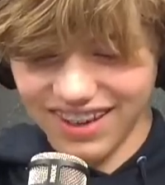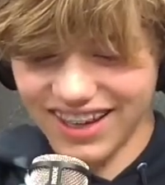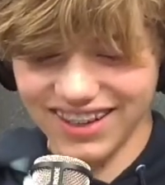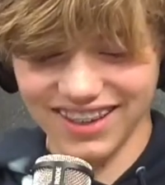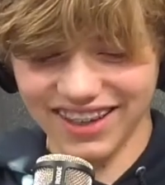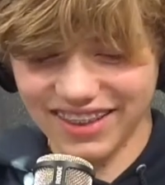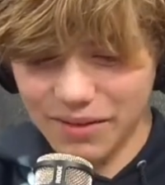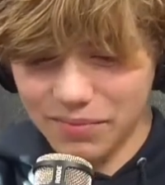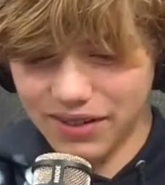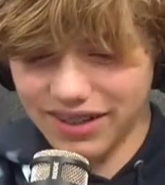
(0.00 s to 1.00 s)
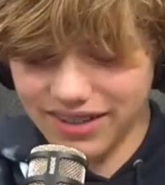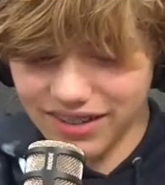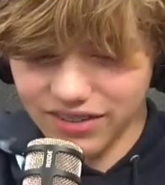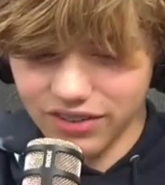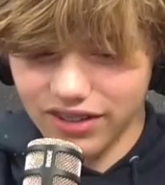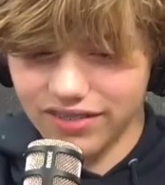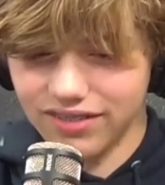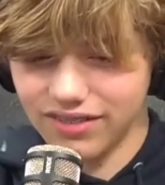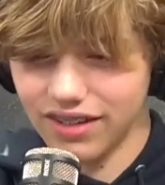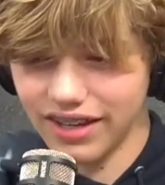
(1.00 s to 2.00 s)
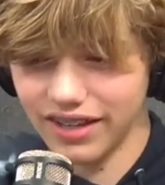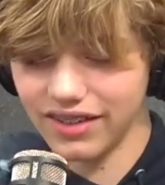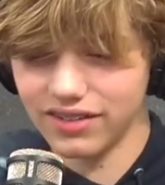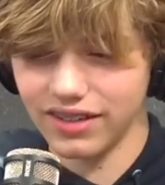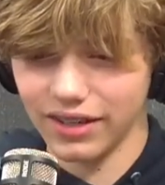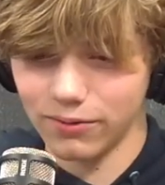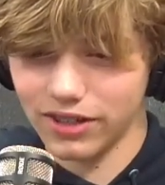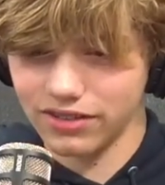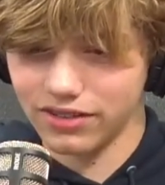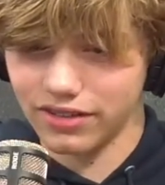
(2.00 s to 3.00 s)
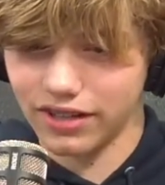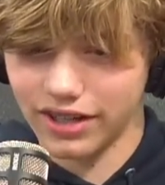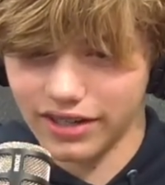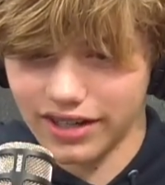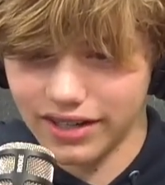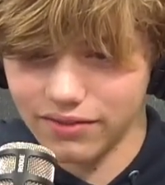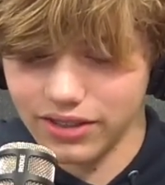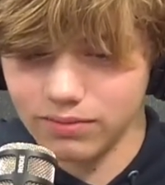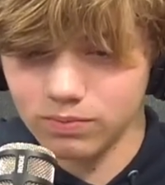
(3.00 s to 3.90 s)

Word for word: I didn't like that part. So I, and then she like rushes her daughter out of it.